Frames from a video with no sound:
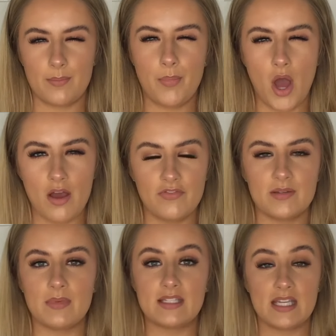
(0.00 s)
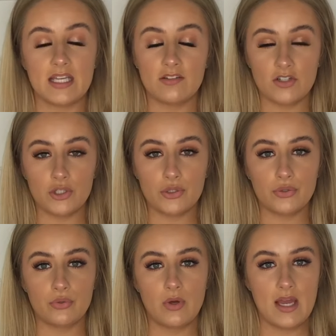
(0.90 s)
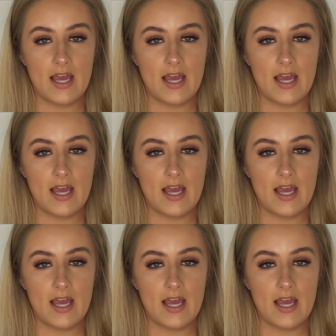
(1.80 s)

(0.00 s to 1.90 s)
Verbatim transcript: the perfect material